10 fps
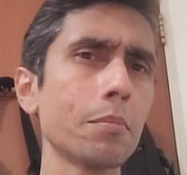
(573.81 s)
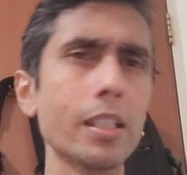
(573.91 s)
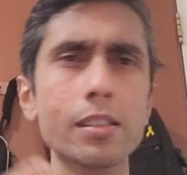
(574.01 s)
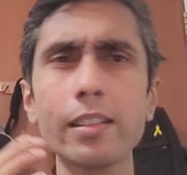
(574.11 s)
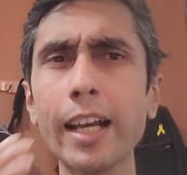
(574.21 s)

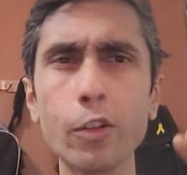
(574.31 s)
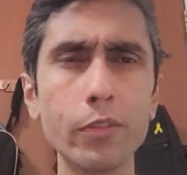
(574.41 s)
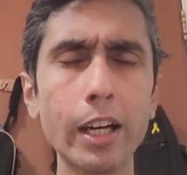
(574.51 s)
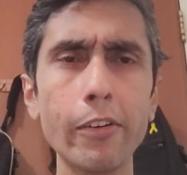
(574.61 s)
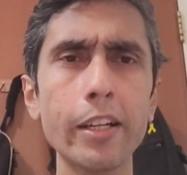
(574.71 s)
There's lack
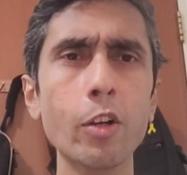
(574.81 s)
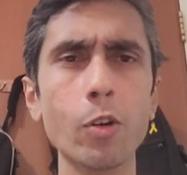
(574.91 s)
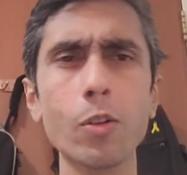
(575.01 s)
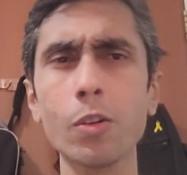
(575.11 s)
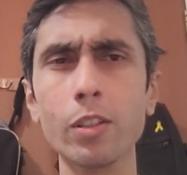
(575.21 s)
of
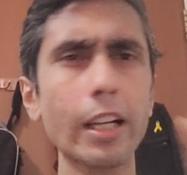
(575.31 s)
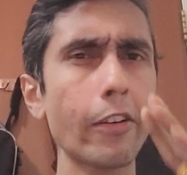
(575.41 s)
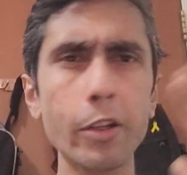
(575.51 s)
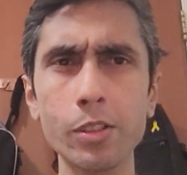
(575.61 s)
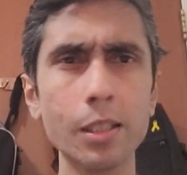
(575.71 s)

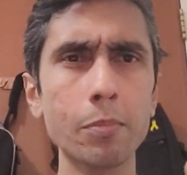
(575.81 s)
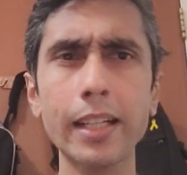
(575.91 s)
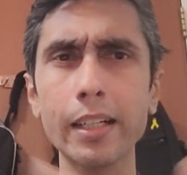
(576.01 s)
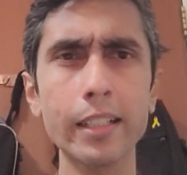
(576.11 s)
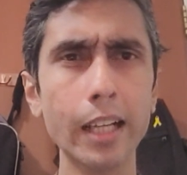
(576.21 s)
clarity on some
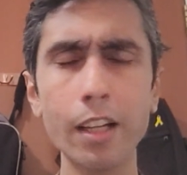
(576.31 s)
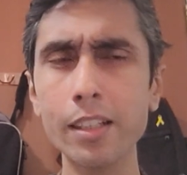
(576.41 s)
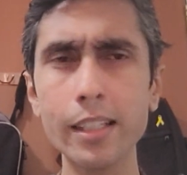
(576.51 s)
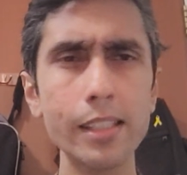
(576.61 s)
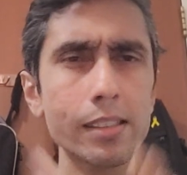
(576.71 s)

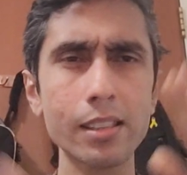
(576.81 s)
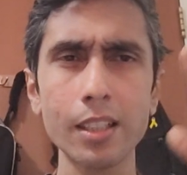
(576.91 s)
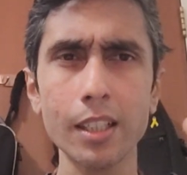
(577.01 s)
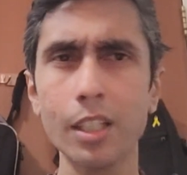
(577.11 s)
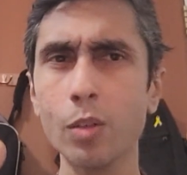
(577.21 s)
technicalities,
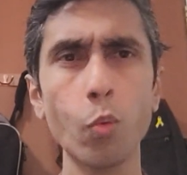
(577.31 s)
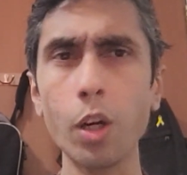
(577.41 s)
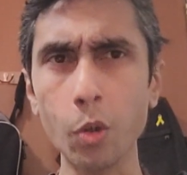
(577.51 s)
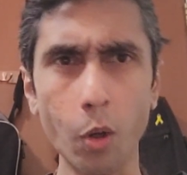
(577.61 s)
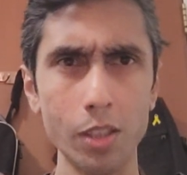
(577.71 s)

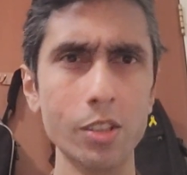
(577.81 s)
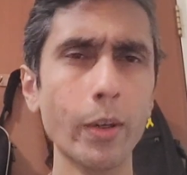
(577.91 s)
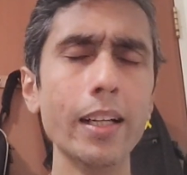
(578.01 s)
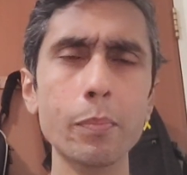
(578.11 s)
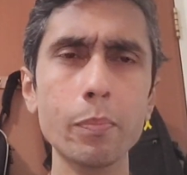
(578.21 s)
whatnots,
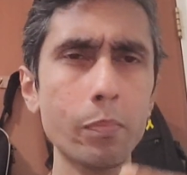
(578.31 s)
right?